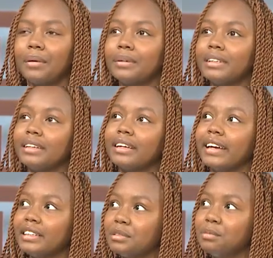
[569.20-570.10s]
I would
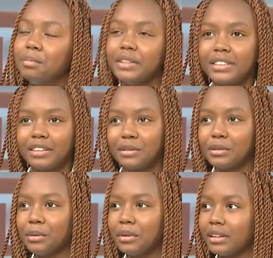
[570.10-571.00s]
get beaten
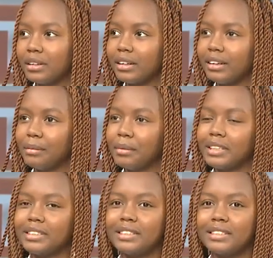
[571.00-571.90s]
so thoroughly,
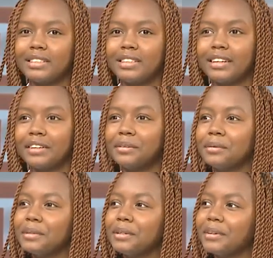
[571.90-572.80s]
but you
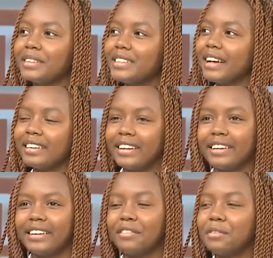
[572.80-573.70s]
know when you're a child
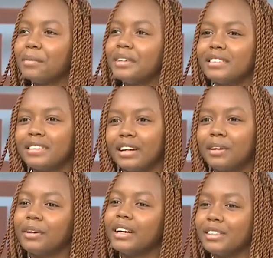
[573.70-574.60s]
and everybody's
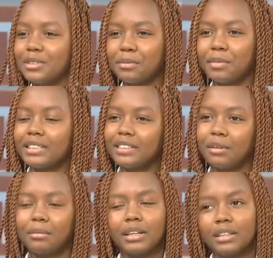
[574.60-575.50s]
like looking at you and patting
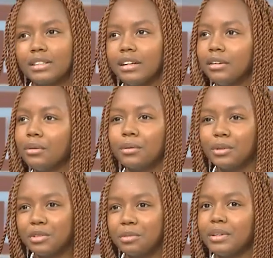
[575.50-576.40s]
your back and telling you you're
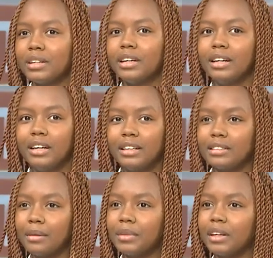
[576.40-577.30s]
going to be
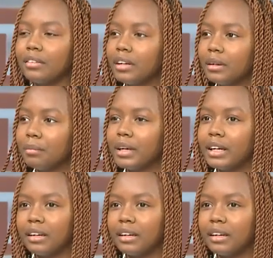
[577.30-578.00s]
something really big.